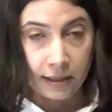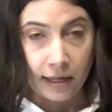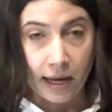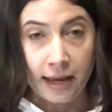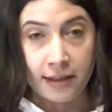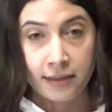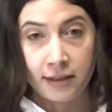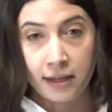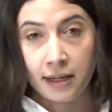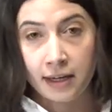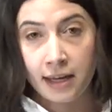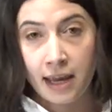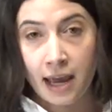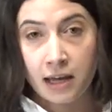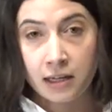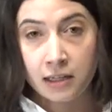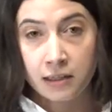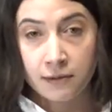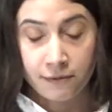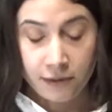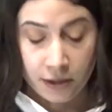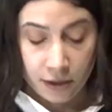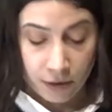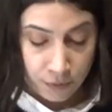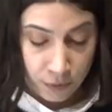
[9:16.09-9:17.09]
and the account
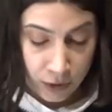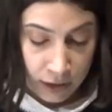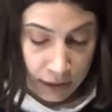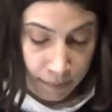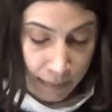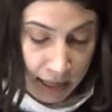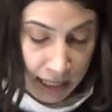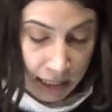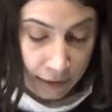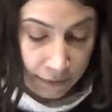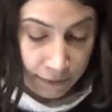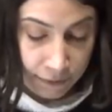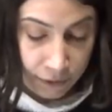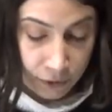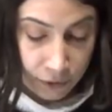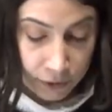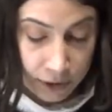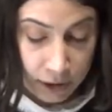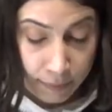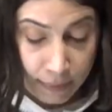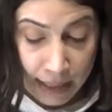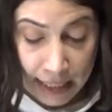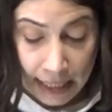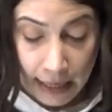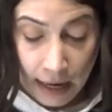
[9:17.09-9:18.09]
of it was meaningful
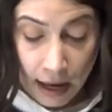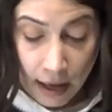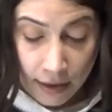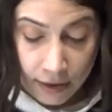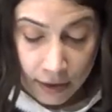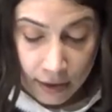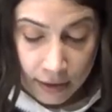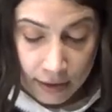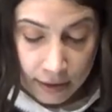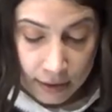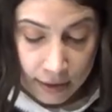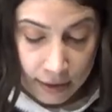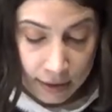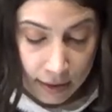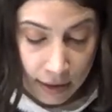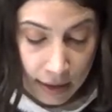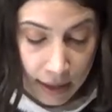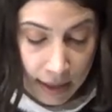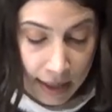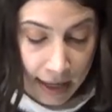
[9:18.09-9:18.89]
to many others,